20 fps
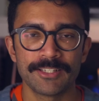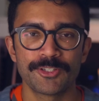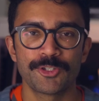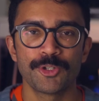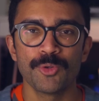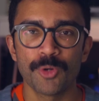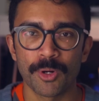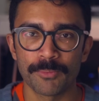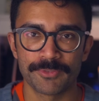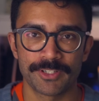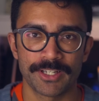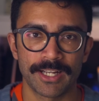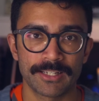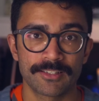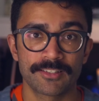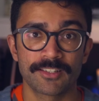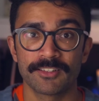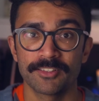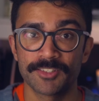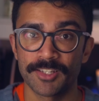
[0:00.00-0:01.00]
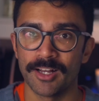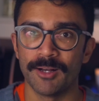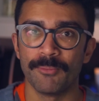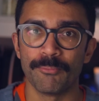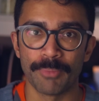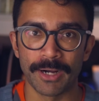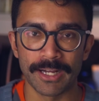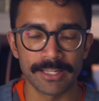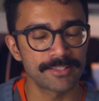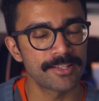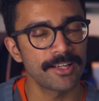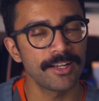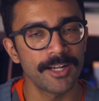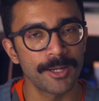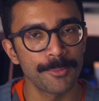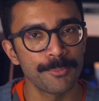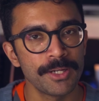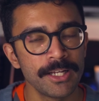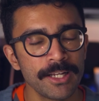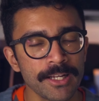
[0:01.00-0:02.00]
two objects term by
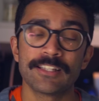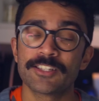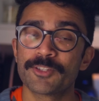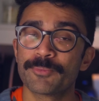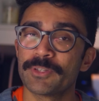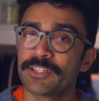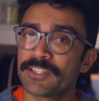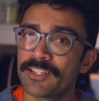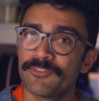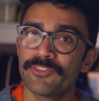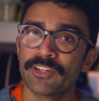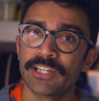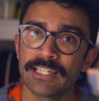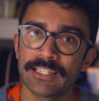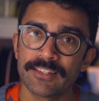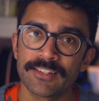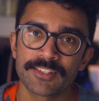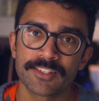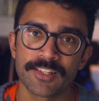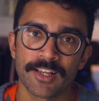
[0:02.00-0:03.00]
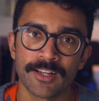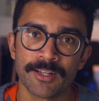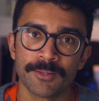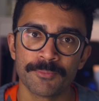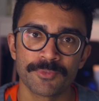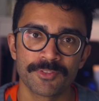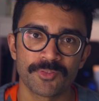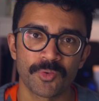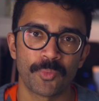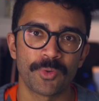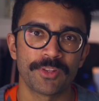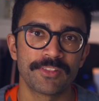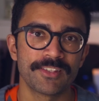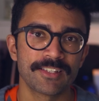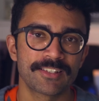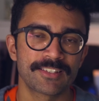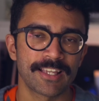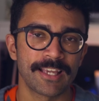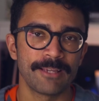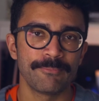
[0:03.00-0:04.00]
term, and specifically the terms with the
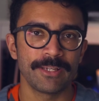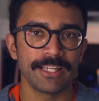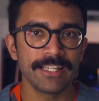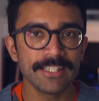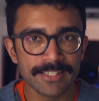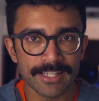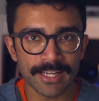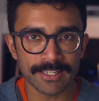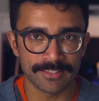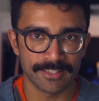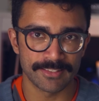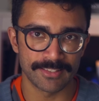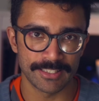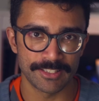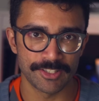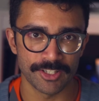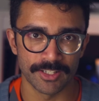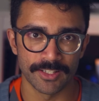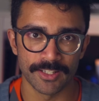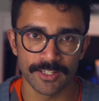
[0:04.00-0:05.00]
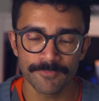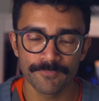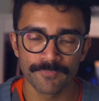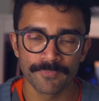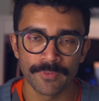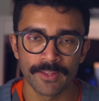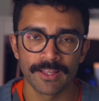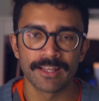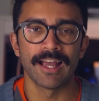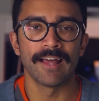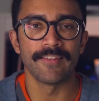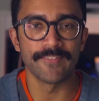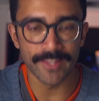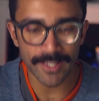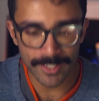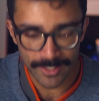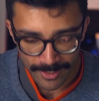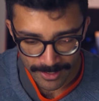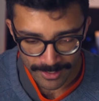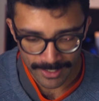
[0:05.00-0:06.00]
same index as each other, and
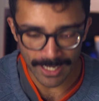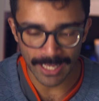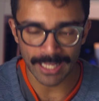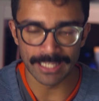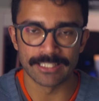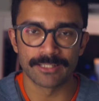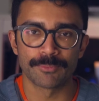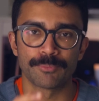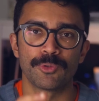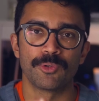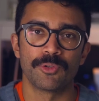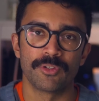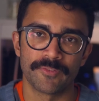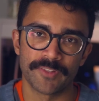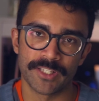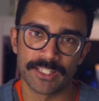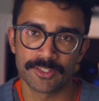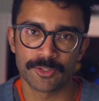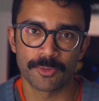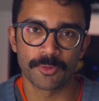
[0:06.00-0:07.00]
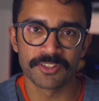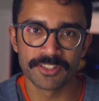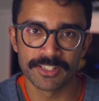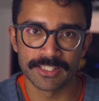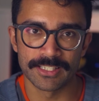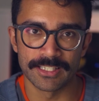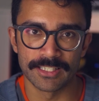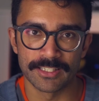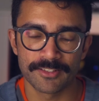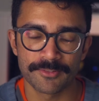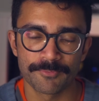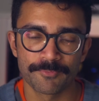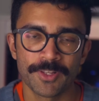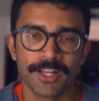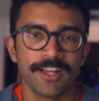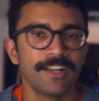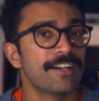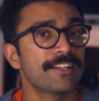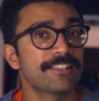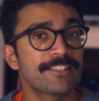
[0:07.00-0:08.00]
then add up all of these quantities.
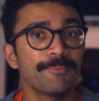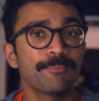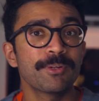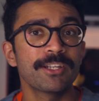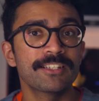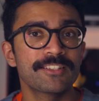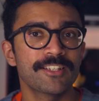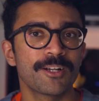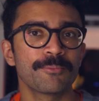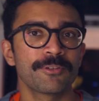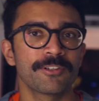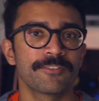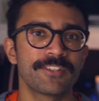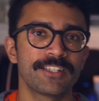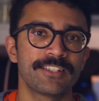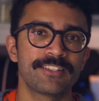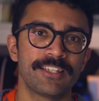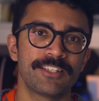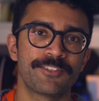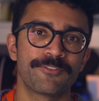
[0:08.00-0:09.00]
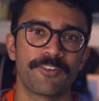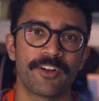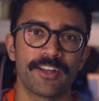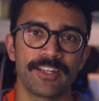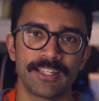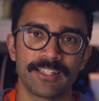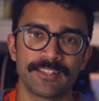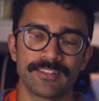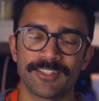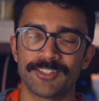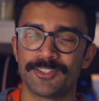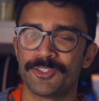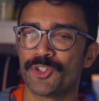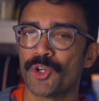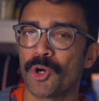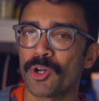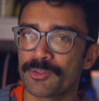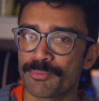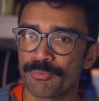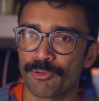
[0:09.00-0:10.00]
A simple example of this is finding the
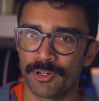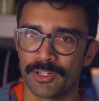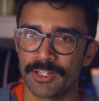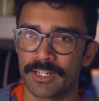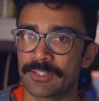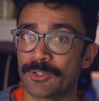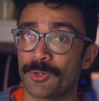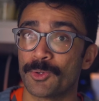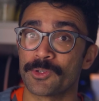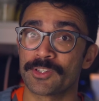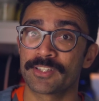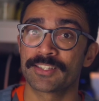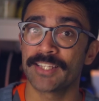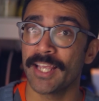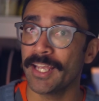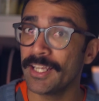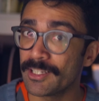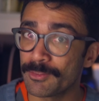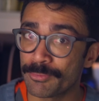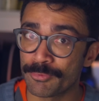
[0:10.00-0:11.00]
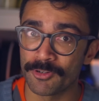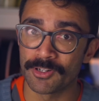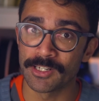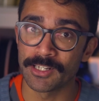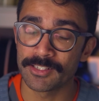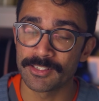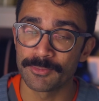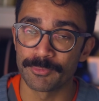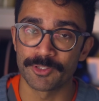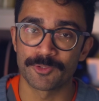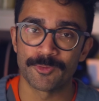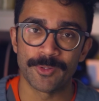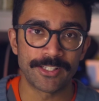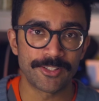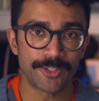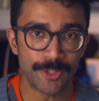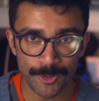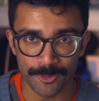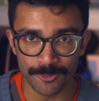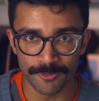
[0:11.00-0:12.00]
dot product or scalar product between
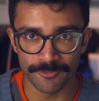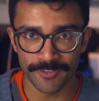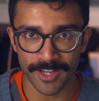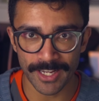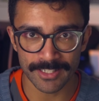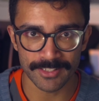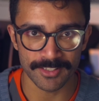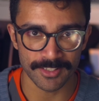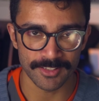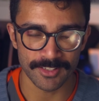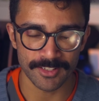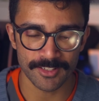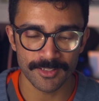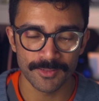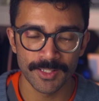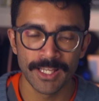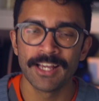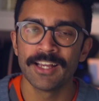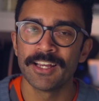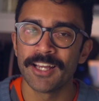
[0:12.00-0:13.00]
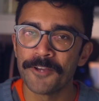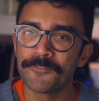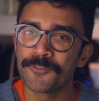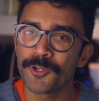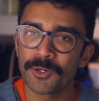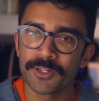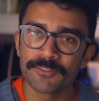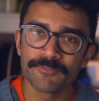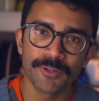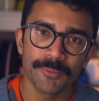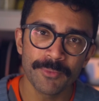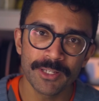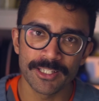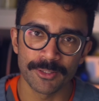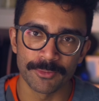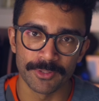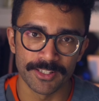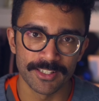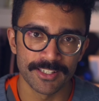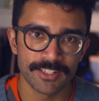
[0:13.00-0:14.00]
two vectors. If you're unfamiliar
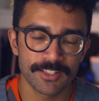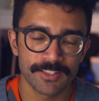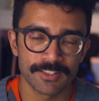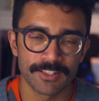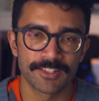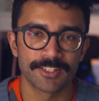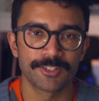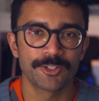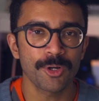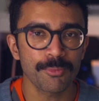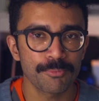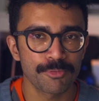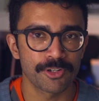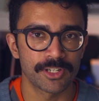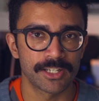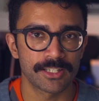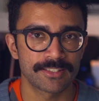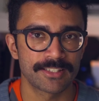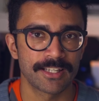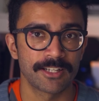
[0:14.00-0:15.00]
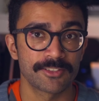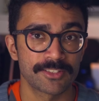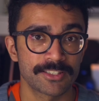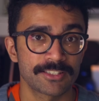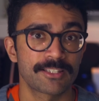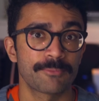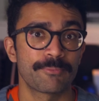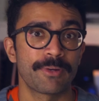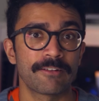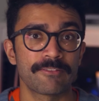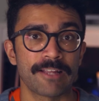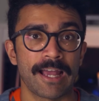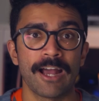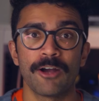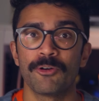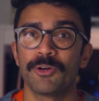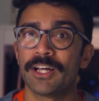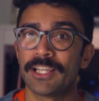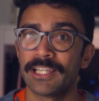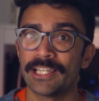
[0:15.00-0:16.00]
with this, the dot product tells us about
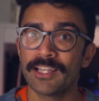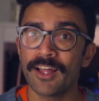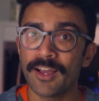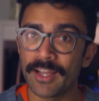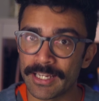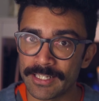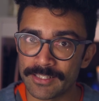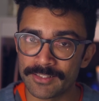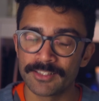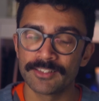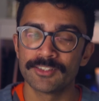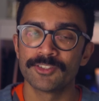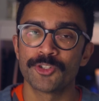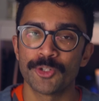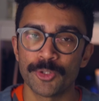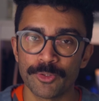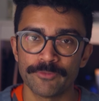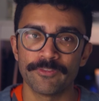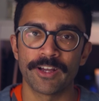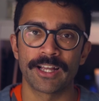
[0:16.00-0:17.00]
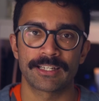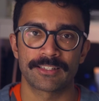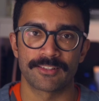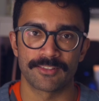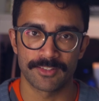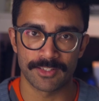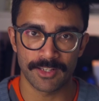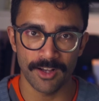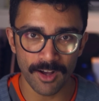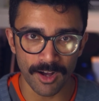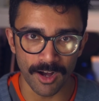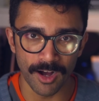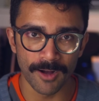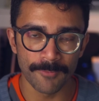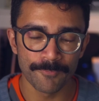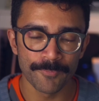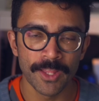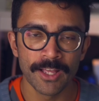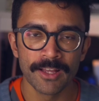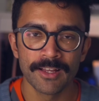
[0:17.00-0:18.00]
how aligned two vectors are.
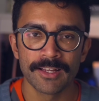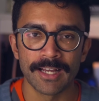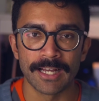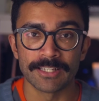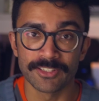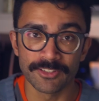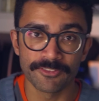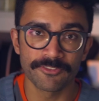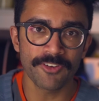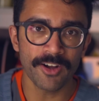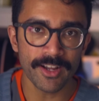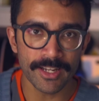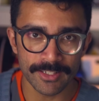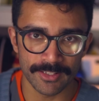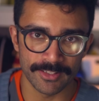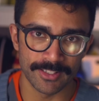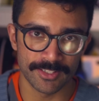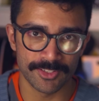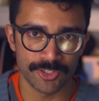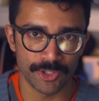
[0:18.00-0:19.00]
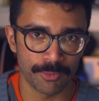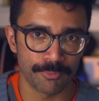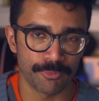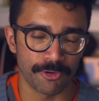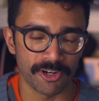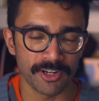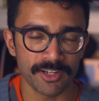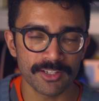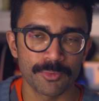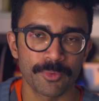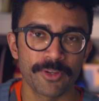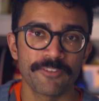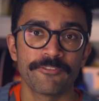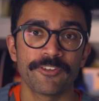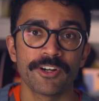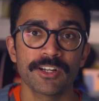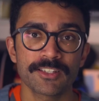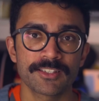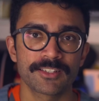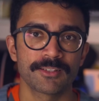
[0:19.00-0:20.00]
And to find this dot product, we
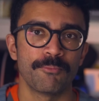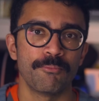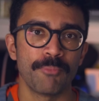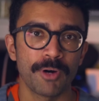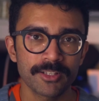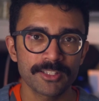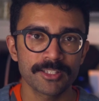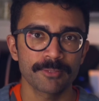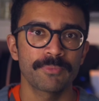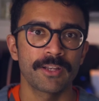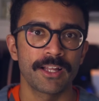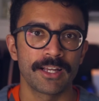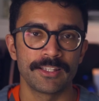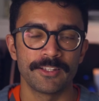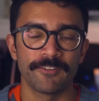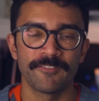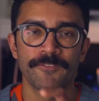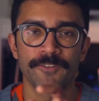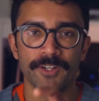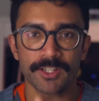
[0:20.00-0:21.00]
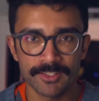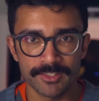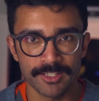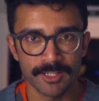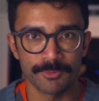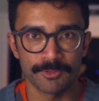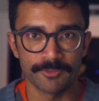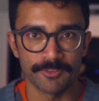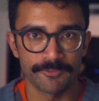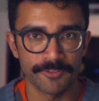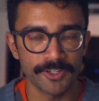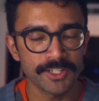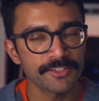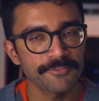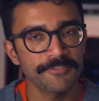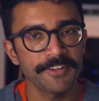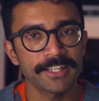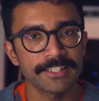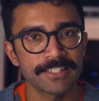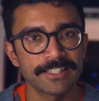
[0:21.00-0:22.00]
first multiply the first term of the
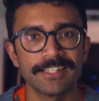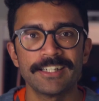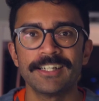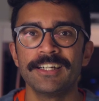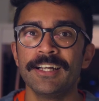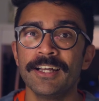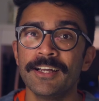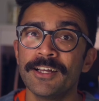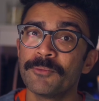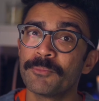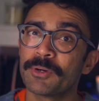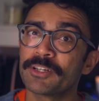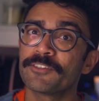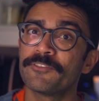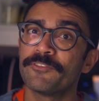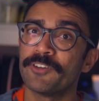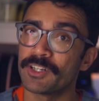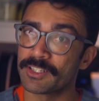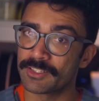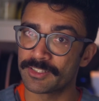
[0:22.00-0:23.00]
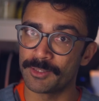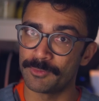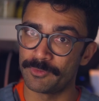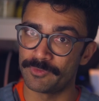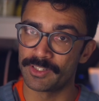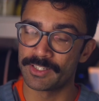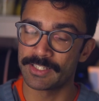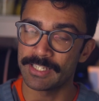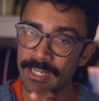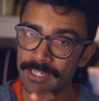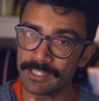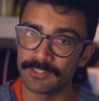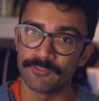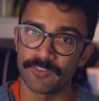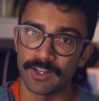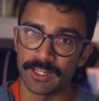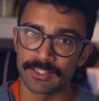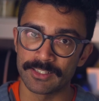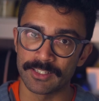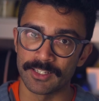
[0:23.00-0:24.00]
first vector by the first term of the second
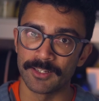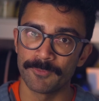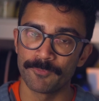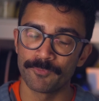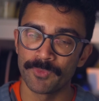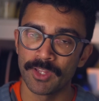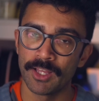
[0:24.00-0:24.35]
vector.